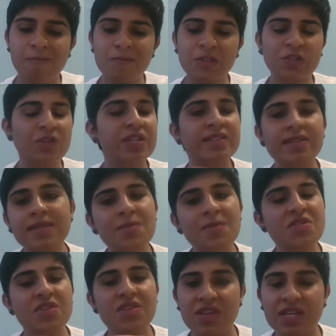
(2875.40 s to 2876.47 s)
So these are some
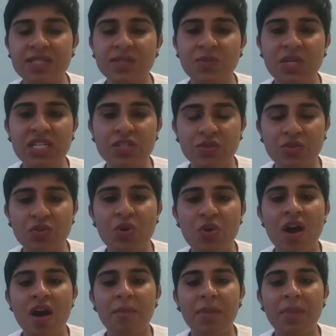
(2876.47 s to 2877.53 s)
of the things we
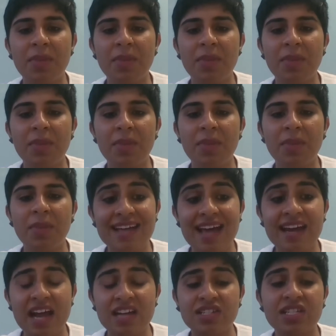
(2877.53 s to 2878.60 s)
do. But besides
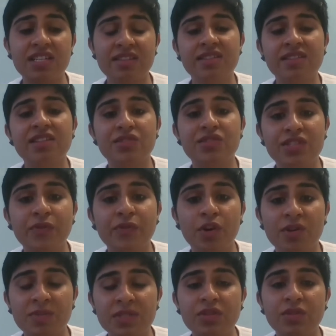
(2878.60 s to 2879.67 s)
that, actually, this interest
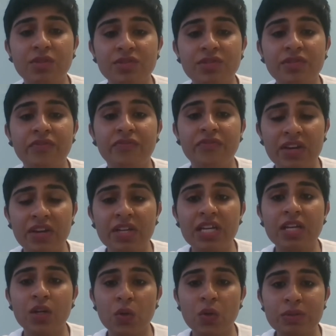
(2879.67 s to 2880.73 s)
forum is also
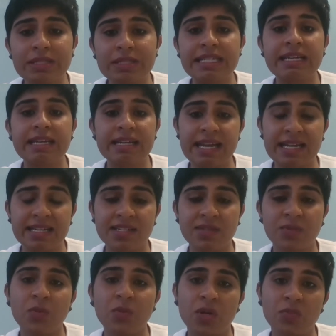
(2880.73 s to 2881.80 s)
very closely connected
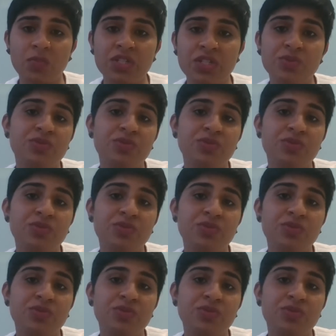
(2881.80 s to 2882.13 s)
with what we do